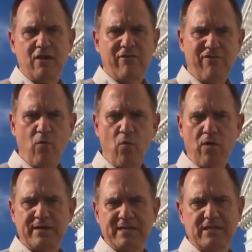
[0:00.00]

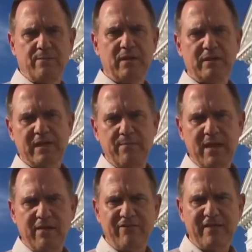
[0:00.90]
for disability
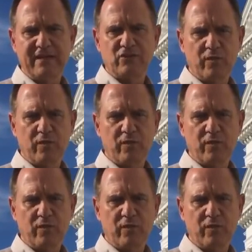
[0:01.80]
benefits.